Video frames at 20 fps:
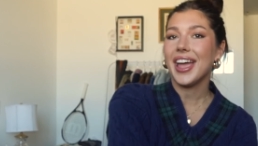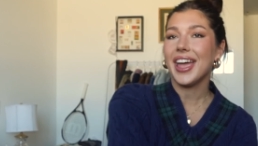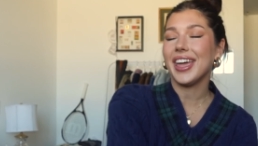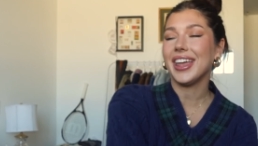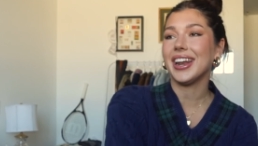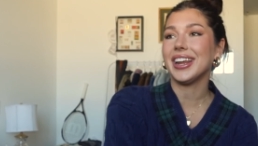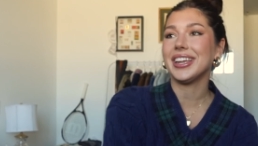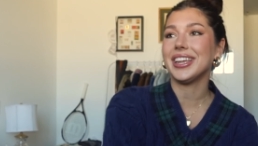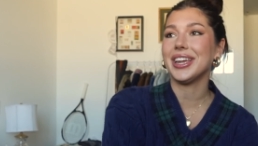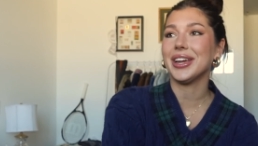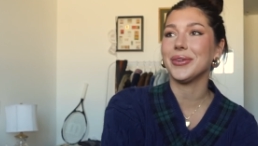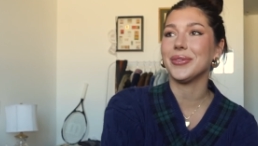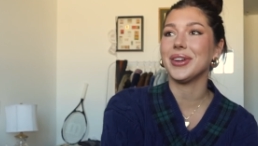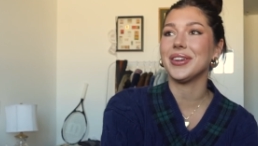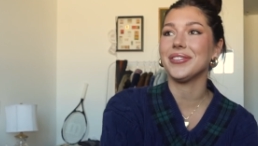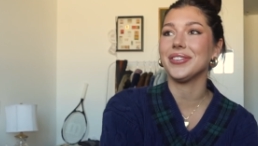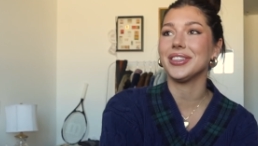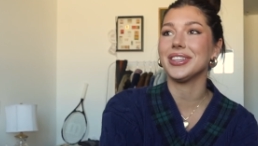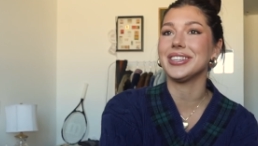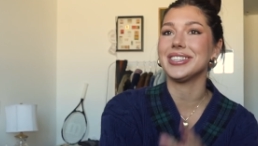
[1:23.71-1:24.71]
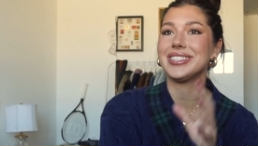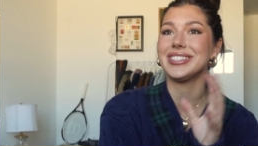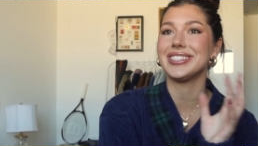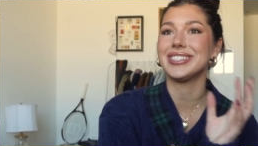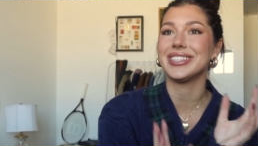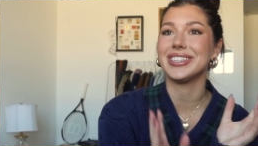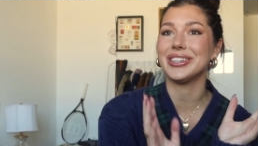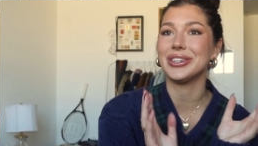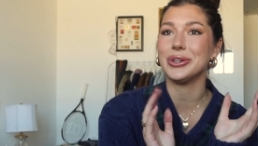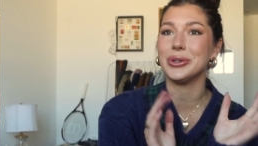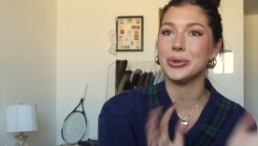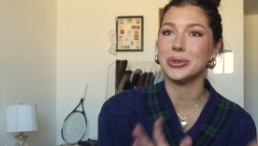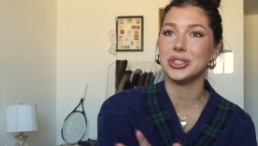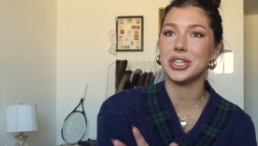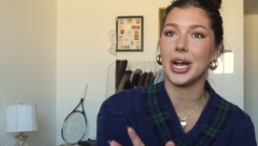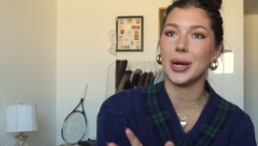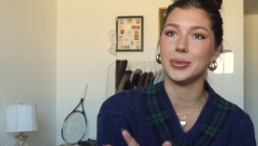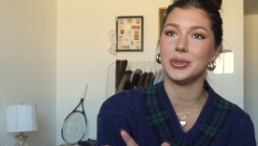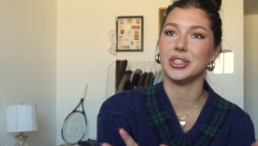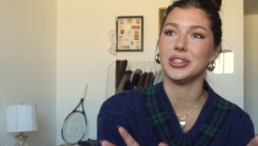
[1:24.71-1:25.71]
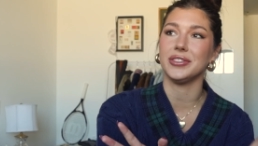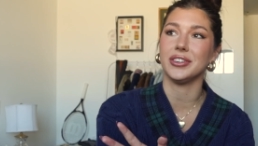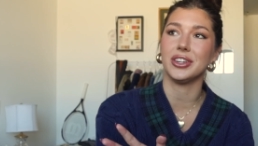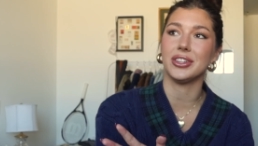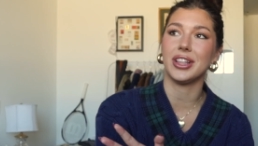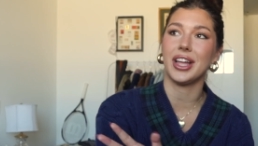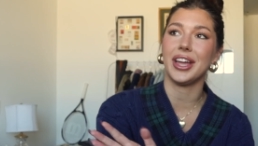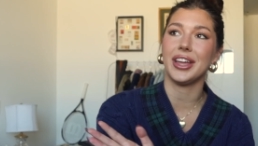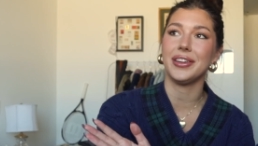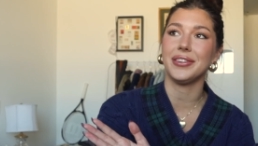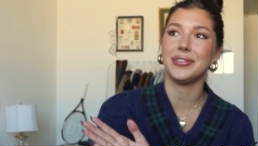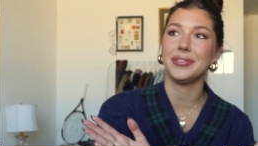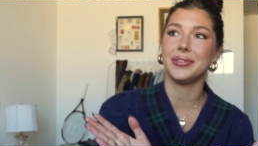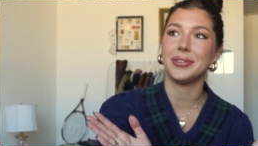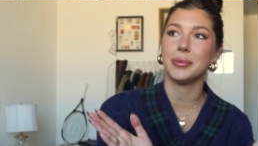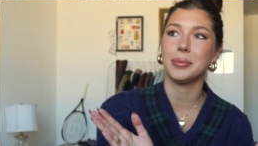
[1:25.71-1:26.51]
and I can't wait for this new chapter of your life,